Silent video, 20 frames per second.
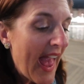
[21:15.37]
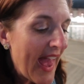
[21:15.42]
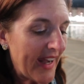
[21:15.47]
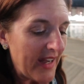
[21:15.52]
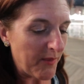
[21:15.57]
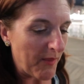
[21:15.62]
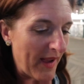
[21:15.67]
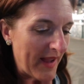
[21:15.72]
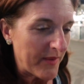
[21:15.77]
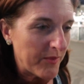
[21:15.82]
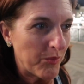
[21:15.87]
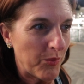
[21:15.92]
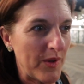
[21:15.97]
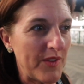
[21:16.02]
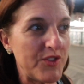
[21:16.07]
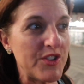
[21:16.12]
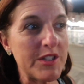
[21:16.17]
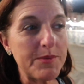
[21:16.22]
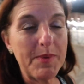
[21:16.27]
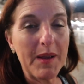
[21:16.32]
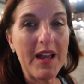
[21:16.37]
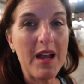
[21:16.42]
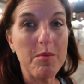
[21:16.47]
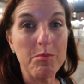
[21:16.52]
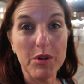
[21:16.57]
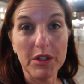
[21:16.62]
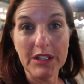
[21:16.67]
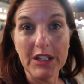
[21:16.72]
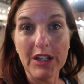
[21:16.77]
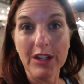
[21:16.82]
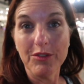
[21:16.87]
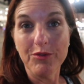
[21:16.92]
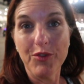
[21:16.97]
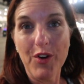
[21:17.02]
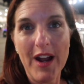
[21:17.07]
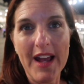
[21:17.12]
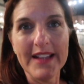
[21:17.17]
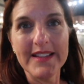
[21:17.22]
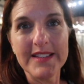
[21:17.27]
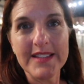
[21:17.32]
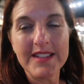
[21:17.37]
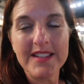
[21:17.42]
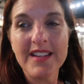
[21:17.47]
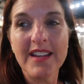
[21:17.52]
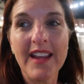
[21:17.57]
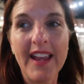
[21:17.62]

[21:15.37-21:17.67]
Anyway, we've just become really good friends